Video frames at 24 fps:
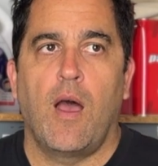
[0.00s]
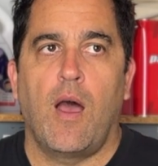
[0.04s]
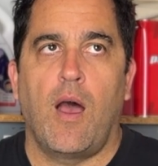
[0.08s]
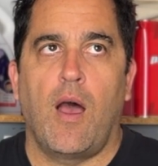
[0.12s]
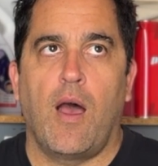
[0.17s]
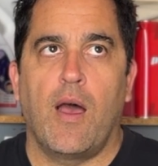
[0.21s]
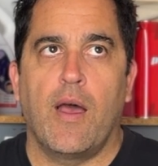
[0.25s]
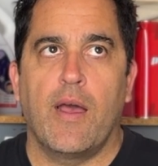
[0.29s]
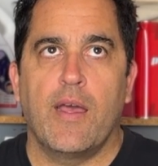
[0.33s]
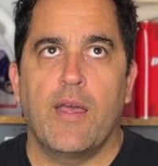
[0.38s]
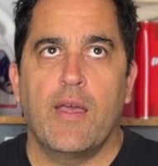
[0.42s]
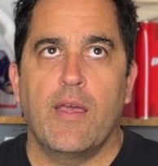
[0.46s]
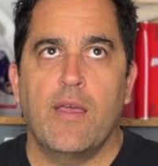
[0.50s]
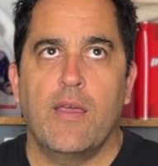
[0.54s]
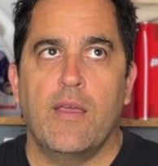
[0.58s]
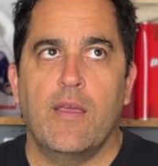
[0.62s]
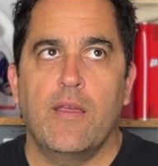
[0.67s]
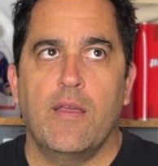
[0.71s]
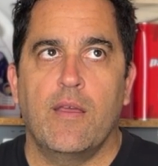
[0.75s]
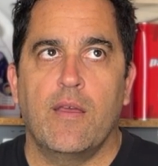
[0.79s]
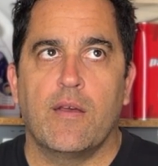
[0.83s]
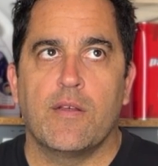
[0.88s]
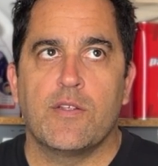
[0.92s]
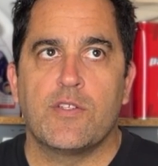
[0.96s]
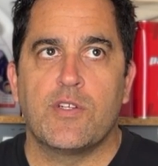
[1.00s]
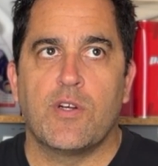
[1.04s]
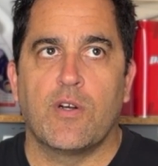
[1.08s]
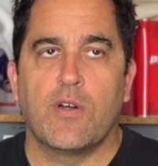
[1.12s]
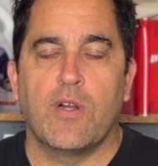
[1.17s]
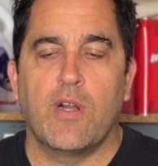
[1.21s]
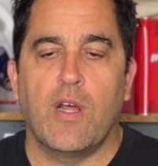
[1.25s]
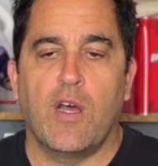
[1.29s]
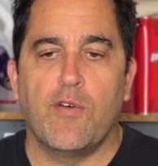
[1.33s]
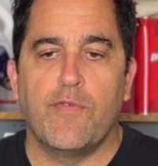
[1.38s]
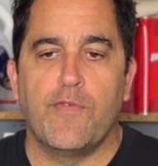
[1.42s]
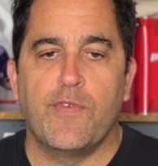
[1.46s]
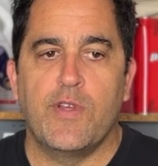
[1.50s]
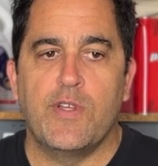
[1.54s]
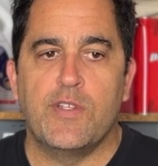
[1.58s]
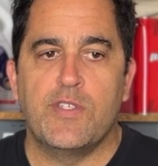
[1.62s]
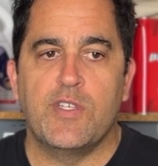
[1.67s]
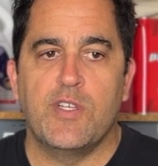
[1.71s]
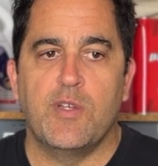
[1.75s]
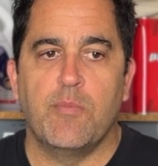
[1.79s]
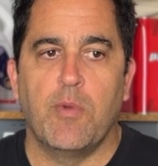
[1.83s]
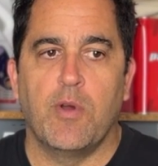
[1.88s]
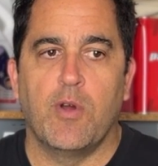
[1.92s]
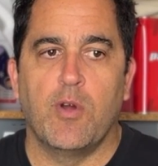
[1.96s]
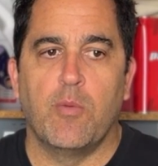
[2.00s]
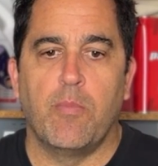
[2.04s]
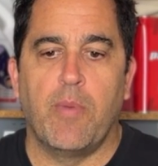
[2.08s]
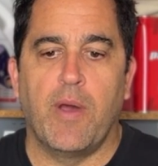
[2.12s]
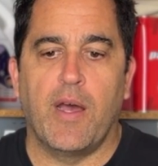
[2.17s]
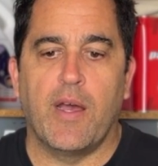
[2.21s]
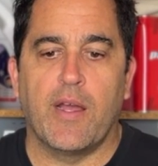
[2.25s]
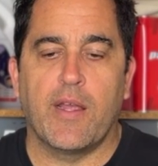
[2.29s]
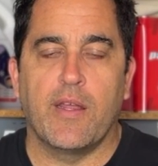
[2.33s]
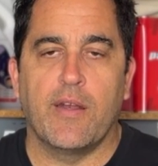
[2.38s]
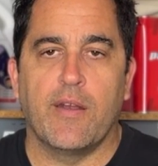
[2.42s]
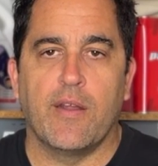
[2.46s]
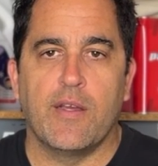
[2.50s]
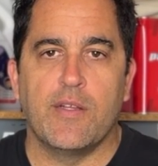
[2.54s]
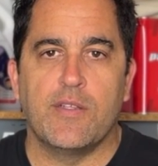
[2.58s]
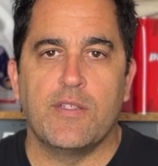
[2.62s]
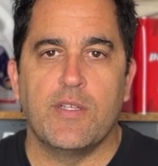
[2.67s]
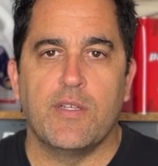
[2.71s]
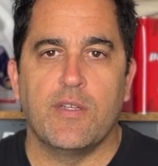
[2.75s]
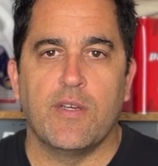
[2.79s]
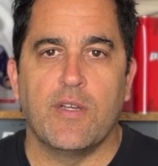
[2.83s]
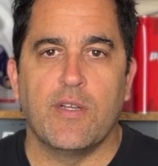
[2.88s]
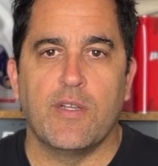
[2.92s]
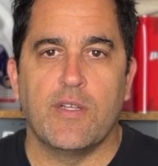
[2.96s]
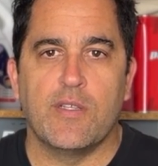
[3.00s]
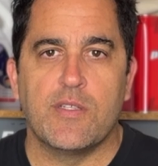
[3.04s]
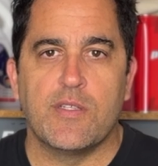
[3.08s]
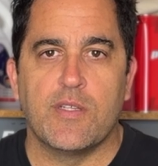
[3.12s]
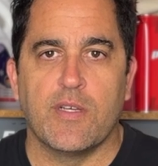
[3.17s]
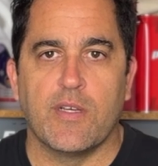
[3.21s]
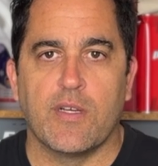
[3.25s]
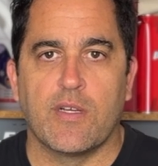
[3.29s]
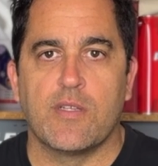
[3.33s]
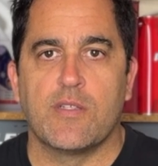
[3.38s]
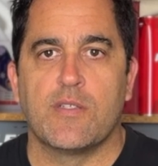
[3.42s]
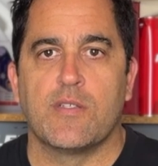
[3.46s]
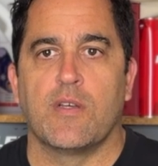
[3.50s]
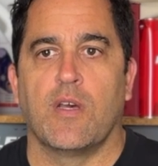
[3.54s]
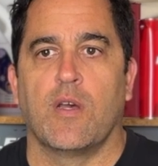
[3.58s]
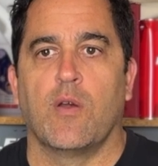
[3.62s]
I started Alfissimo back in 1996.